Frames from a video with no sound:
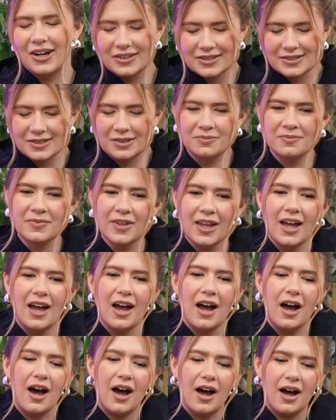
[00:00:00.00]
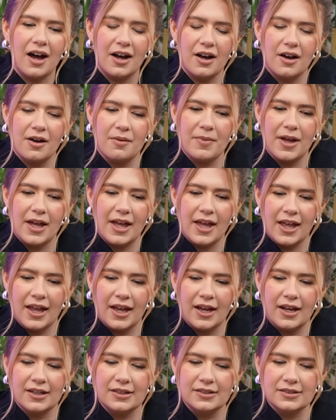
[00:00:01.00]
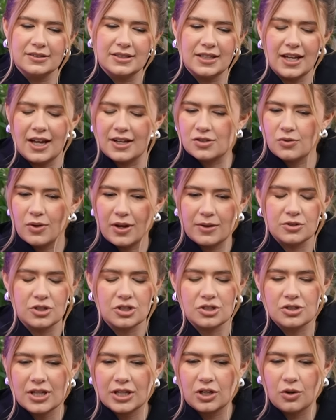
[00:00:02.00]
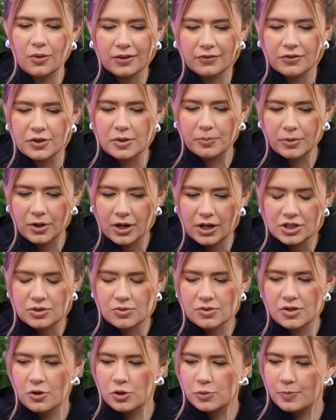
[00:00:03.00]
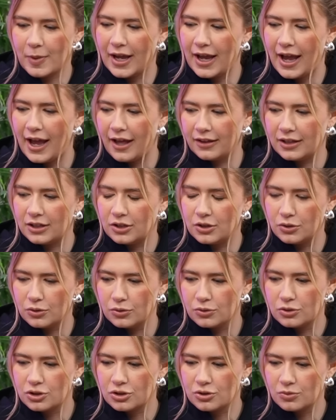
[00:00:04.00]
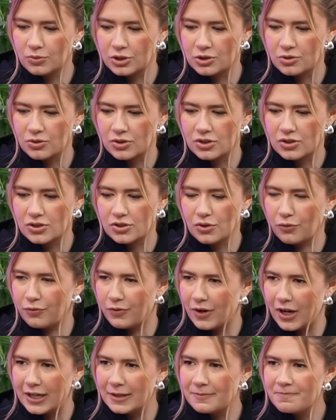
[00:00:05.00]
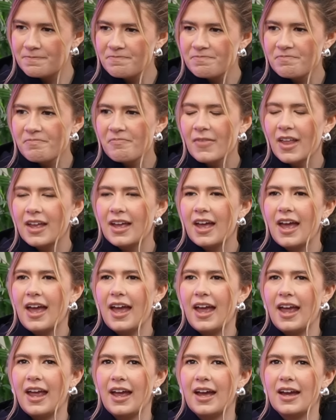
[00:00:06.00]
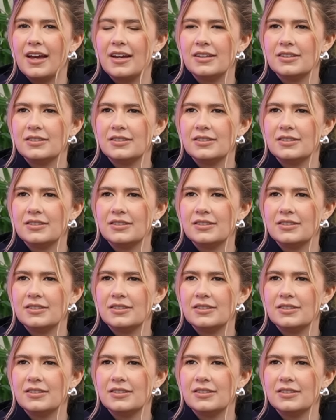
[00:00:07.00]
Awesome. And yeah, so I was just like going for the brunch. It was hosted by Allie Cooch, which was so fun. And